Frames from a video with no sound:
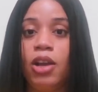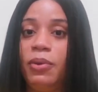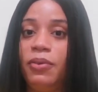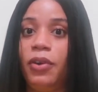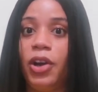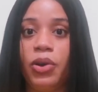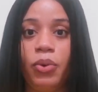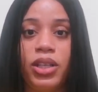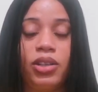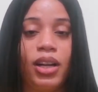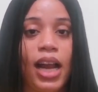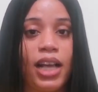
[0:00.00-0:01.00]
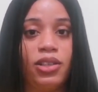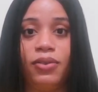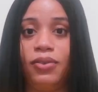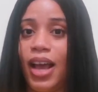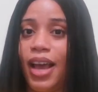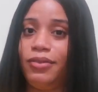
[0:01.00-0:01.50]
before you quit your
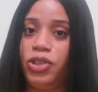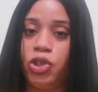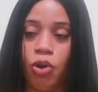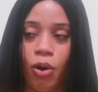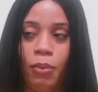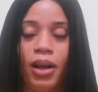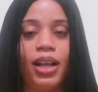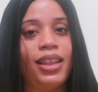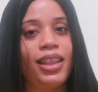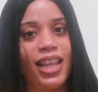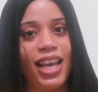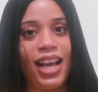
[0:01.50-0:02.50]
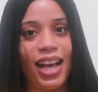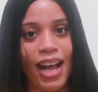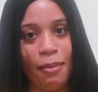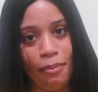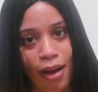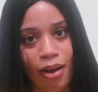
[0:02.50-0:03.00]
9-to-5 job, think
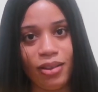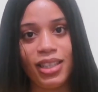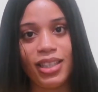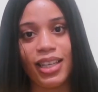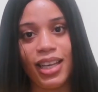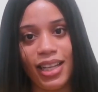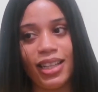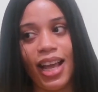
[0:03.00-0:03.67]
about it.